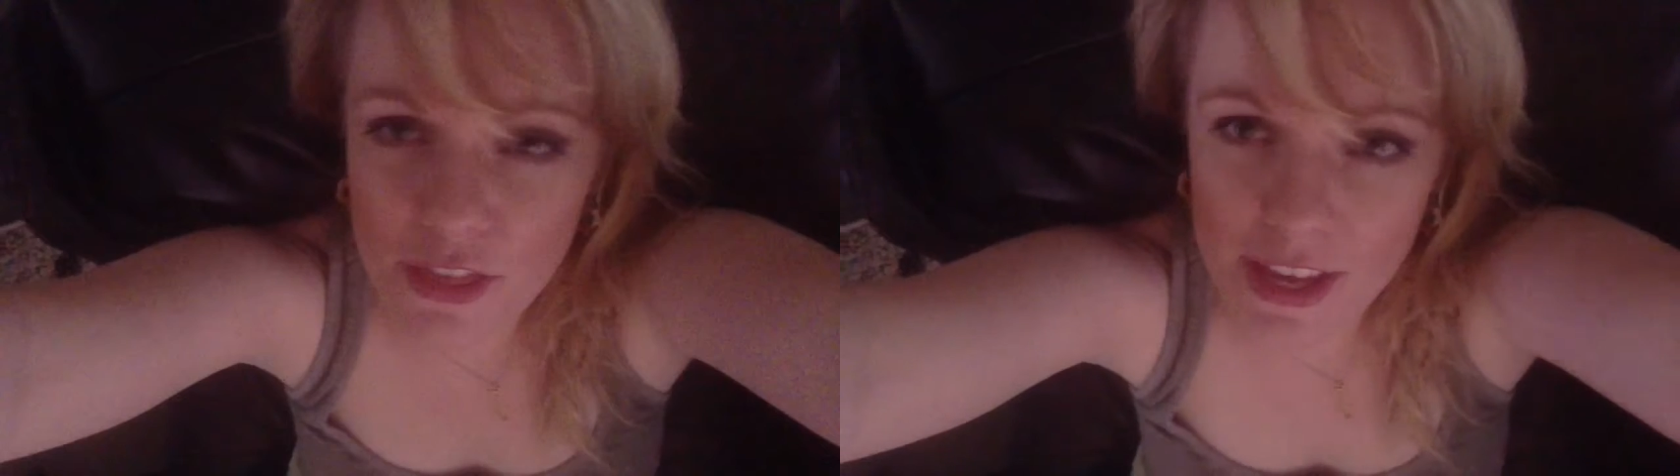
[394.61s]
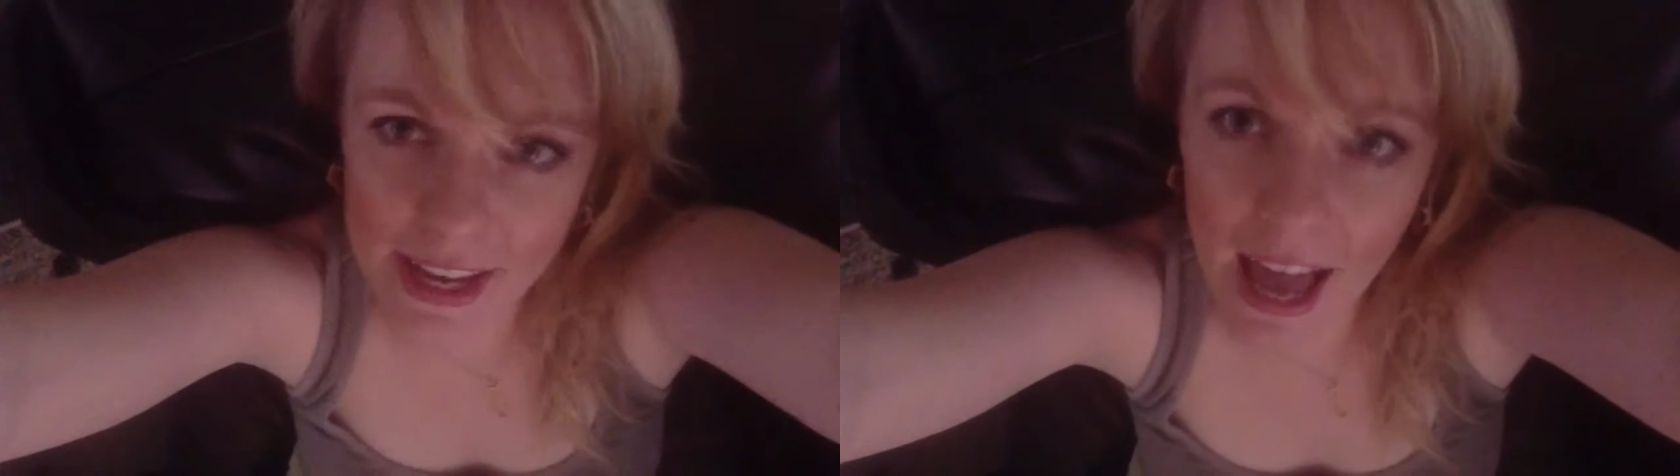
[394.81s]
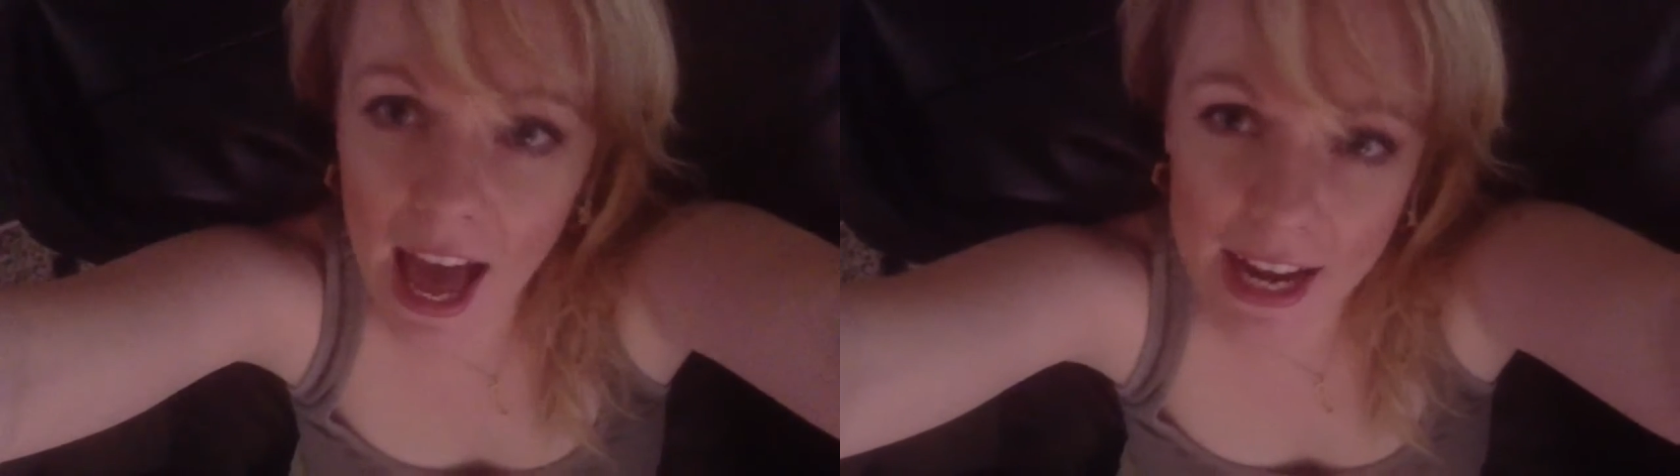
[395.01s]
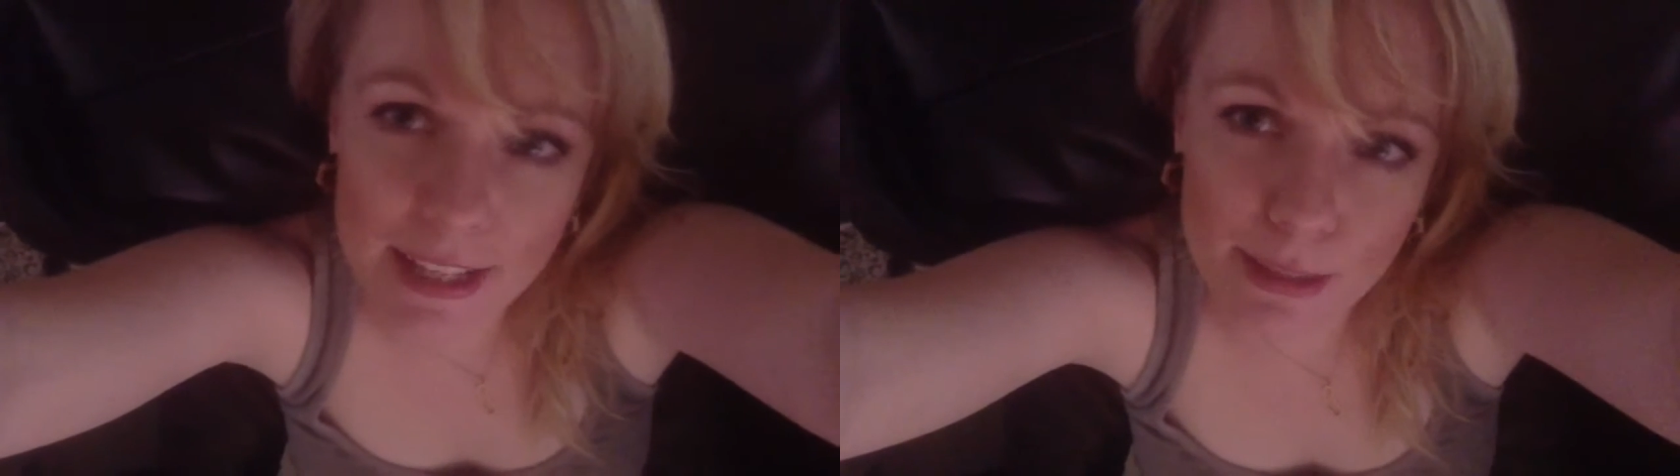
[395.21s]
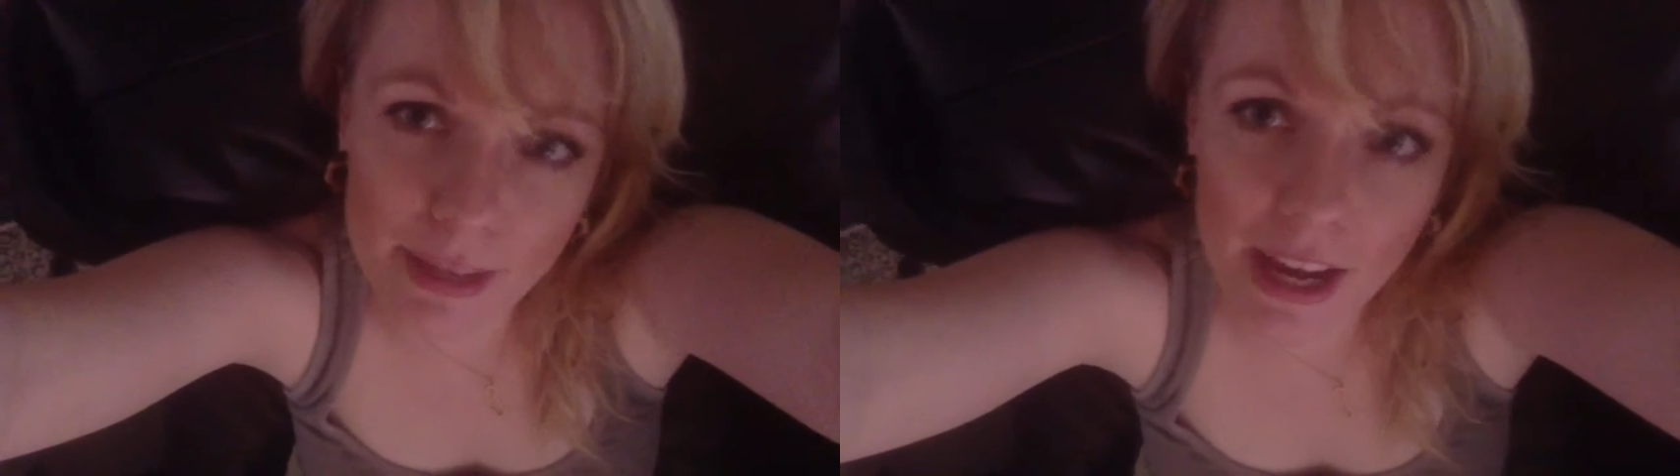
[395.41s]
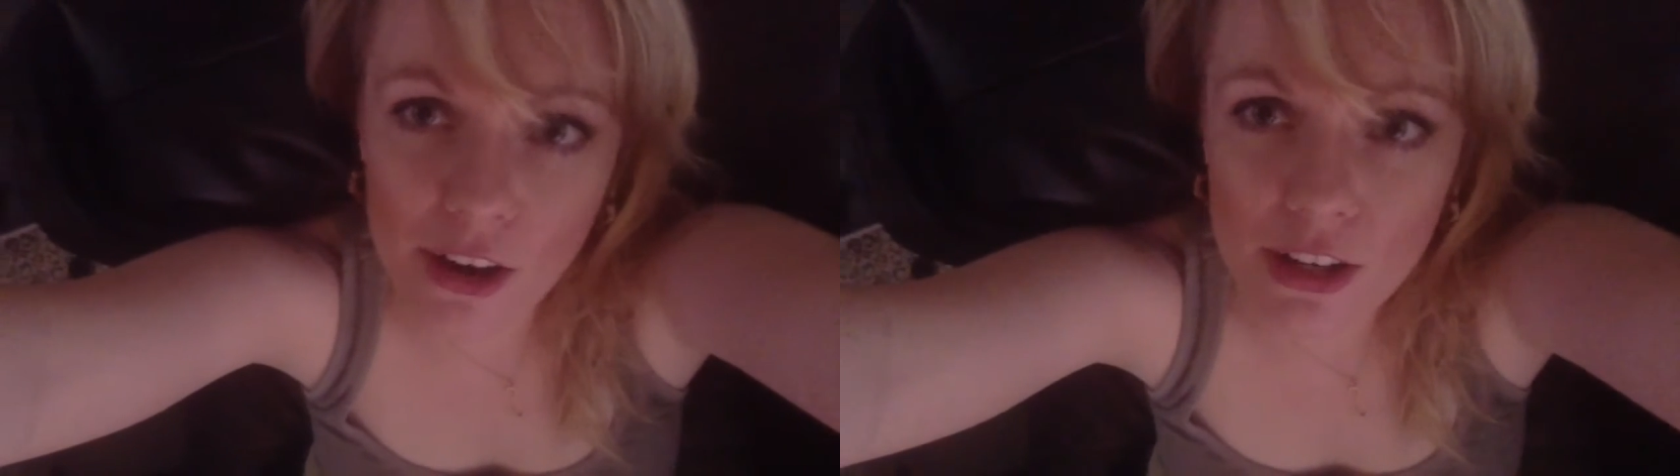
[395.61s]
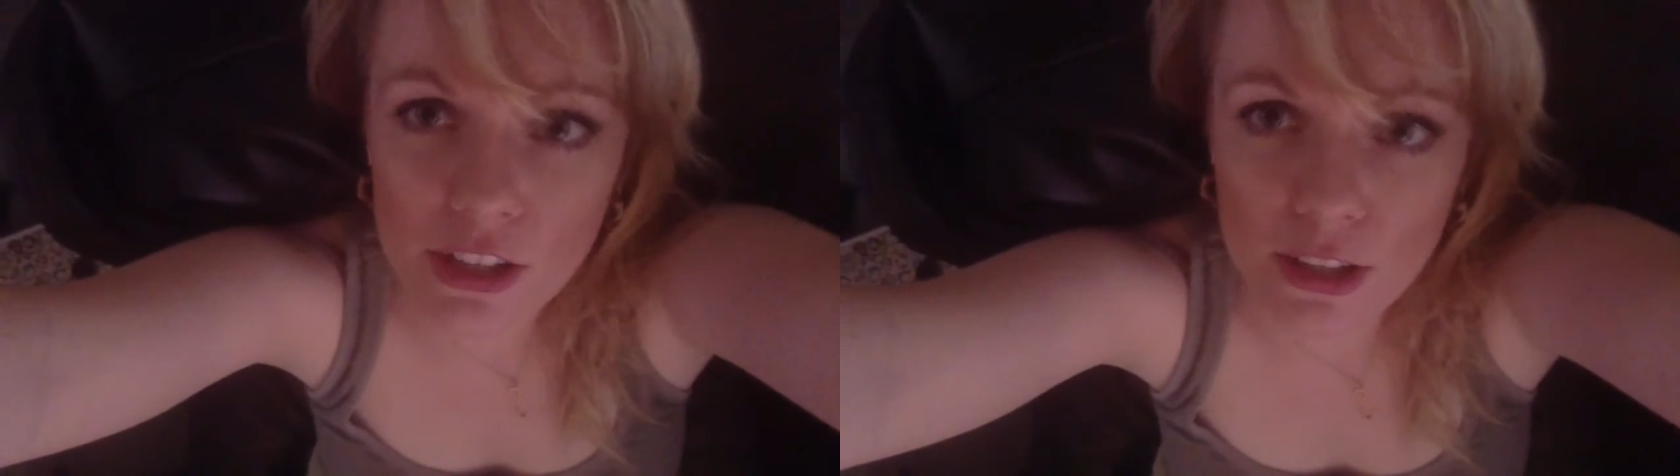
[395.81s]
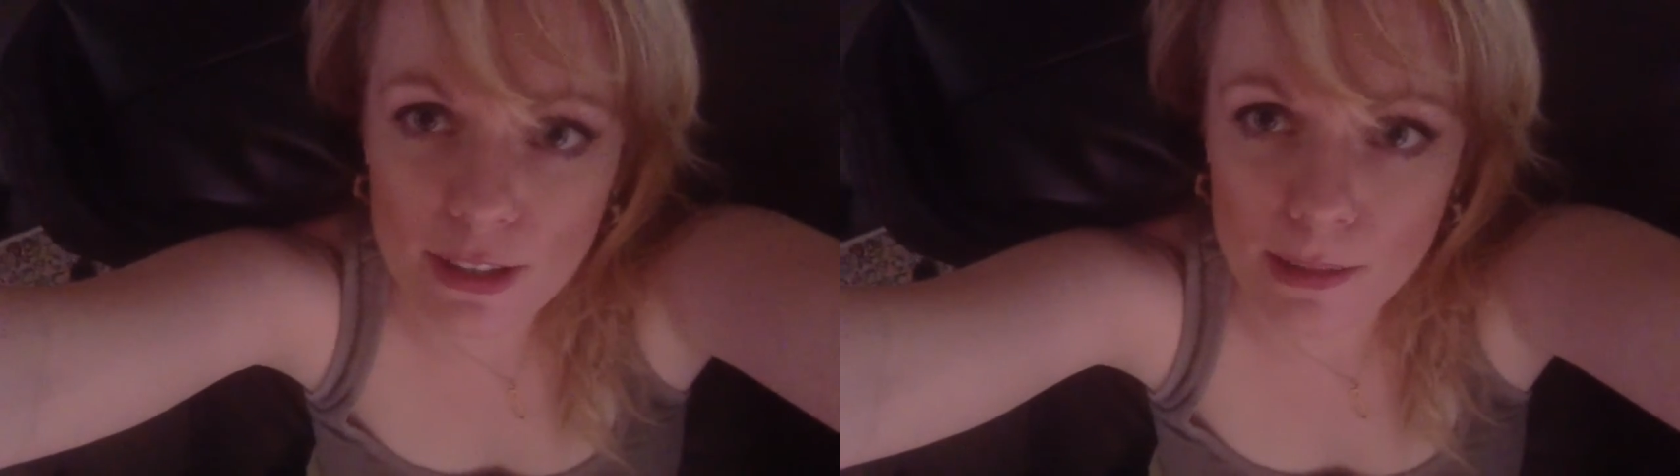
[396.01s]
think it added some character.